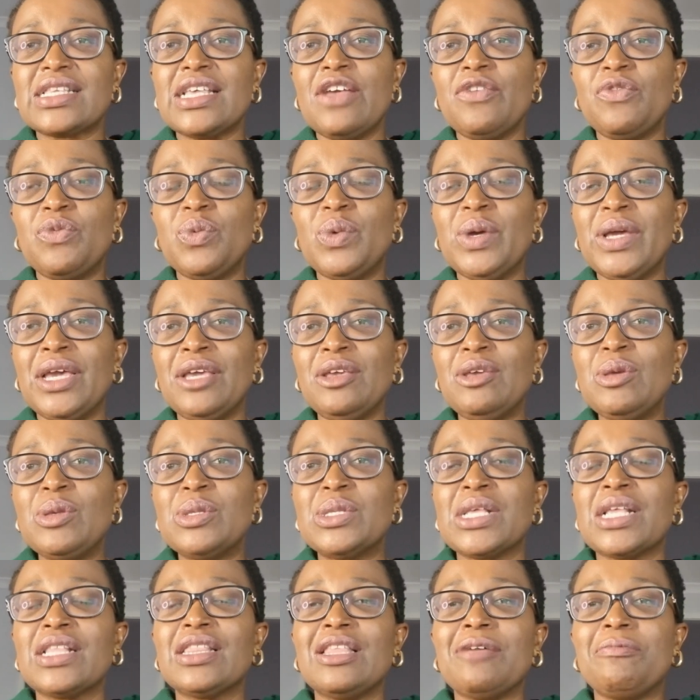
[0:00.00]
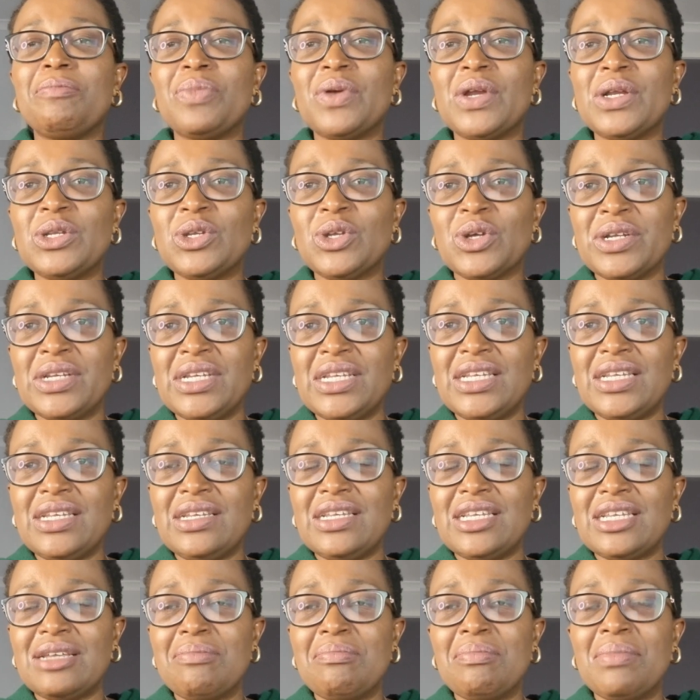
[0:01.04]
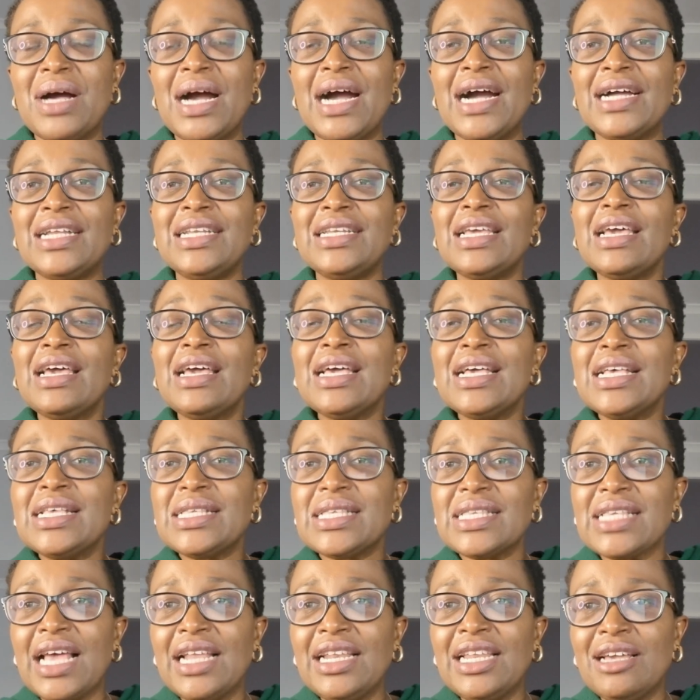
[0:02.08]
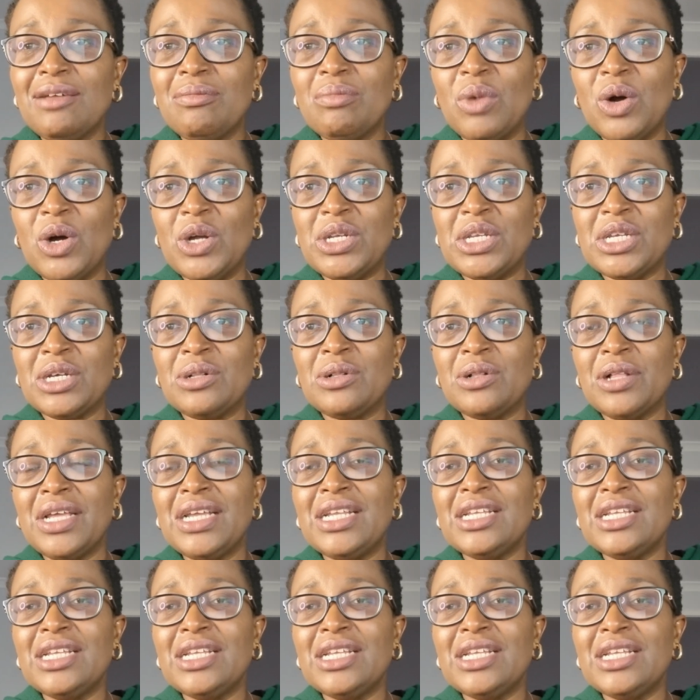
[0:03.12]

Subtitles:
if we're using the print on demand selling model.